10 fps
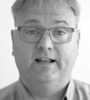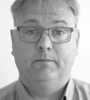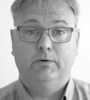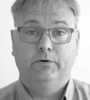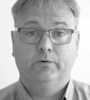
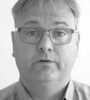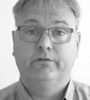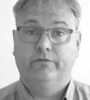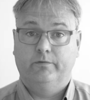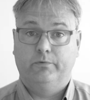light blue,
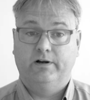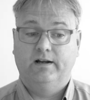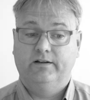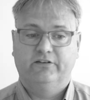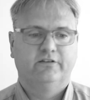
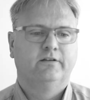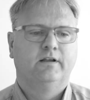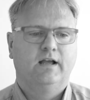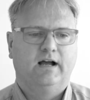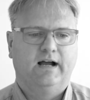surprise.
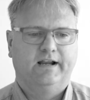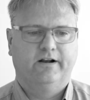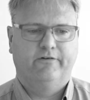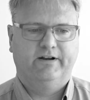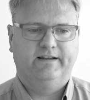I
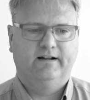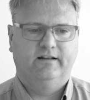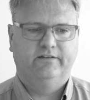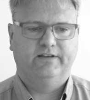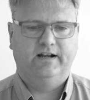got a
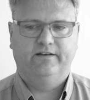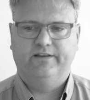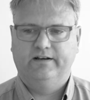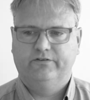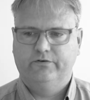rectangle inside it
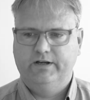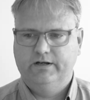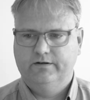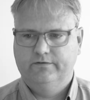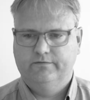that is
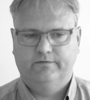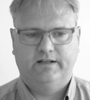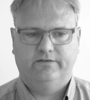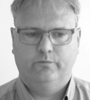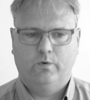green,
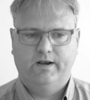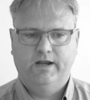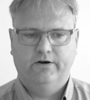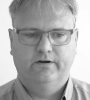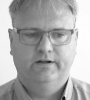that's the one
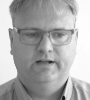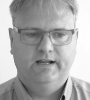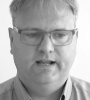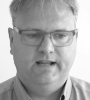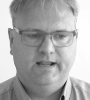here.
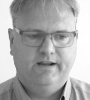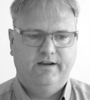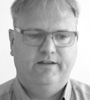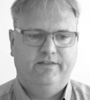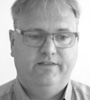
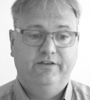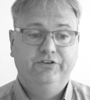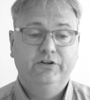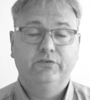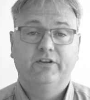The
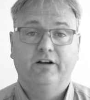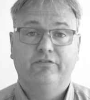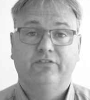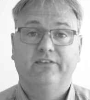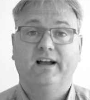new
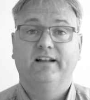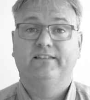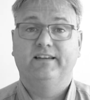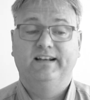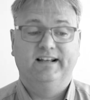stuff
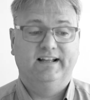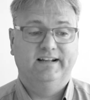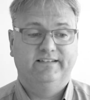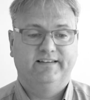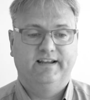starts in
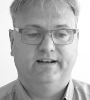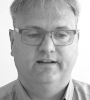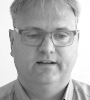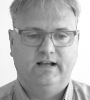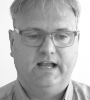line 10.
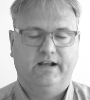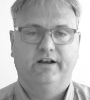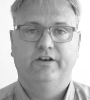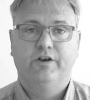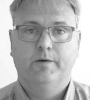I
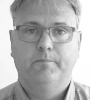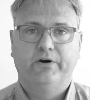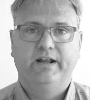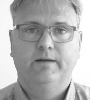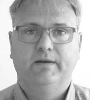got a
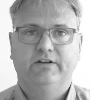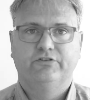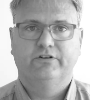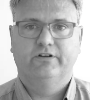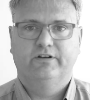number
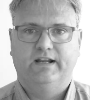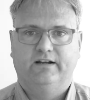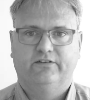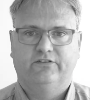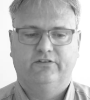animation on
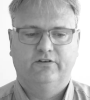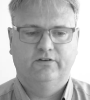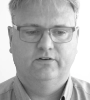X.